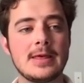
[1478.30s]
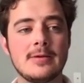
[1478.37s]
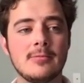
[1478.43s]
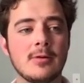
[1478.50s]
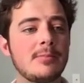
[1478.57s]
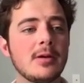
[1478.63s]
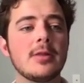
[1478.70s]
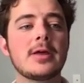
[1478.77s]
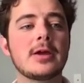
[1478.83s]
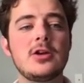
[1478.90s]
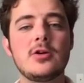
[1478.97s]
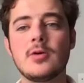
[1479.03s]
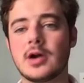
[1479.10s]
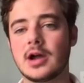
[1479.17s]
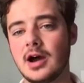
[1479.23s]
we're building a
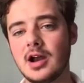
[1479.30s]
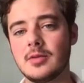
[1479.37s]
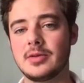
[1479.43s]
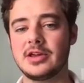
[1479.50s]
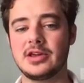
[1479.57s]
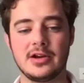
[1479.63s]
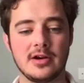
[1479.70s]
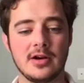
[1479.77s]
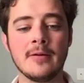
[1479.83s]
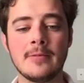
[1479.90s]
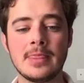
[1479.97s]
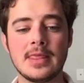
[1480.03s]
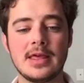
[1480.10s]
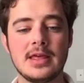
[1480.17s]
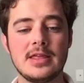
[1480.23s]
new economy here.
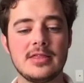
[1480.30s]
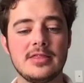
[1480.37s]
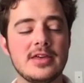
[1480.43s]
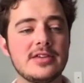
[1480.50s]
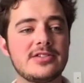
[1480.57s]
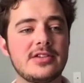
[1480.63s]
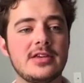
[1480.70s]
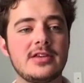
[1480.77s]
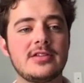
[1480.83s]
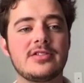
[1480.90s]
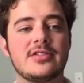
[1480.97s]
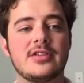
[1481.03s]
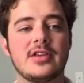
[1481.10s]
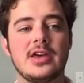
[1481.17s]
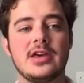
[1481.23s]

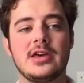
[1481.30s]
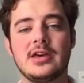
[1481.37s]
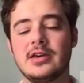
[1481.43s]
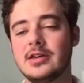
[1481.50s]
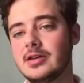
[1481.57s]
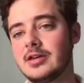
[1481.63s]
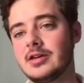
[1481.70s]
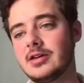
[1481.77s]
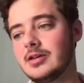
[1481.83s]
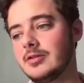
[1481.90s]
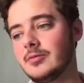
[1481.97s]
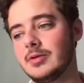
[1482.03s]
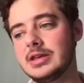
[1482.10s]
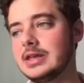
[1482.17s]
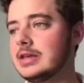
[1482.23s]

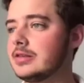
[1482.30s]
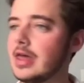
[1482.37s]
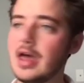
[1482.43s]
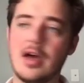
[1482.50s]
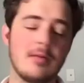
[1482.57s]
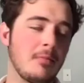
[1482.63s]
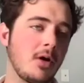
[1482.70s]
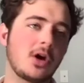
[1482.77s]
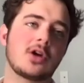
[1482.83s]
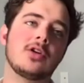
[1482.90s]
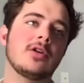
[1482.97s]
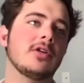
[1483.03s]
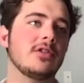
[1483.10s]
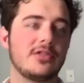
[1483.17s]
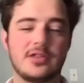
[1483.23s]
We need
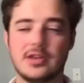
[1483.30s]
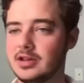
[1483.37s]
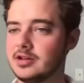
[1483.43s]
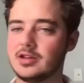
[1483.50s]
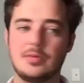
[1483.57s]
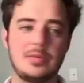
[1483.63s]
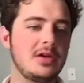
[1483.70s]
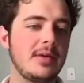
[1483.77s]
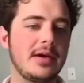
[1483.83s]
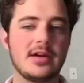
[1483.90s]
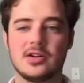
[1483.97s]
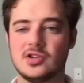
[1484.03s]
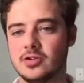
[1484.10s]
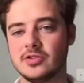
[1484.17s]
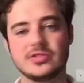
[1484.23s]
marketers and community
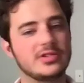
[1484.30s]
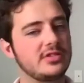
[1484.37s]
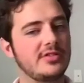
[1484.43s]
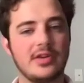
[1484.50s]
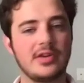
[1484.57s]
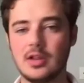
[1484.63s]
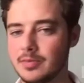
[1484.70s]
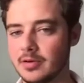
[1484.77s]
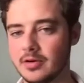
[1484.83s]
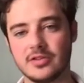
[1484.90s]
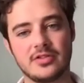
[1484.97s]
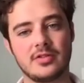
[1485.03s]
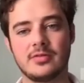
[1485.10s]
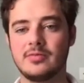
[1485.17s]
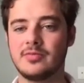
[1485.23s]
managers and developers
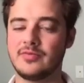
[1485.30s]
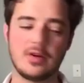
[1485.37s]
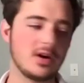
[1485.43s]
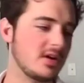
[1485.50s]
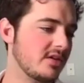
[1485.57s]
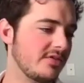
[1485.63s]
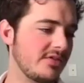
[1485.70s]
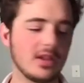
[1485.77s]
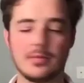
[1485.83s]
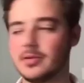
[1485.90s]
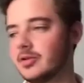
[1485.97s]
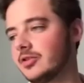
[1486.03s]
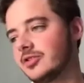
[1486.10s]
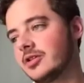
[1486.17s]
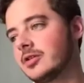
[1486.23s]
and front-end
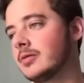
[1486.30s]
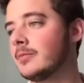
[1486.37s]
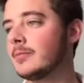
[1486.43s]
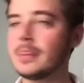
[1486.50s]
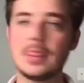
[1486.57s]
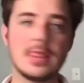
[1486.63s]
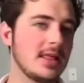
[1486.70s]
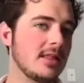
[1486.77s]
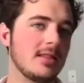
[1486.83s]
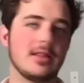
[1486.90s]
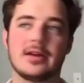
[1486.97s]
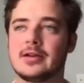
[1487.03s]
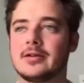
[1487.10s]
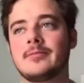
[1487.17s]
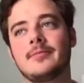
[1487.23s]
developers and
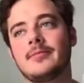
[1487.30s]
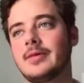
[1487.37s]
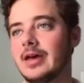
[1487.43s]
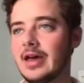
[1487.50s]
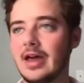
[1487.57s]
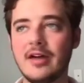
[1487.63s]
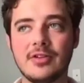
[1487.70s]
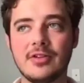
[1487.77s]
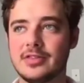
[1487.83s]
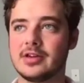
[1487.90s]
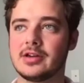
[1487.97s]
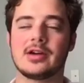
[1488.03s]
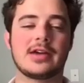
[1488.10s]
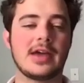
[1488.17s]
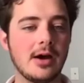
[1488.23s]
like
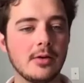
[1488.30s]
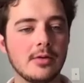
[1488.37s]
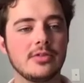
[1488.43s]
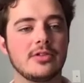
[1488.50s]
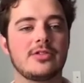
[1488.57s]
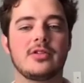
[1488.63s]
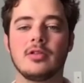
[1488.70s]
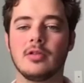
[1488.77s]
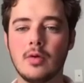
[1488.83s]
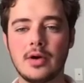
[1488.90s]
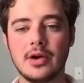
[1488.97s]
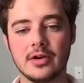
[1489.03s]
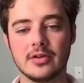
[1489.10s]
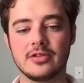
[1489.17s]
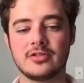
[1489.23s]
everything, accountants and
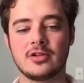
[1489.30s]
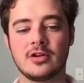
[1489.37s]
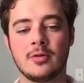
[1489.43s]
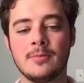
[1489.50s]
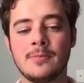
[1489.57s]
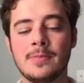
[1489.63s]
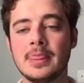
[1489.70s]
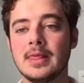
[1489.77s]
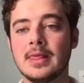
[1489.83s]
lawyers. So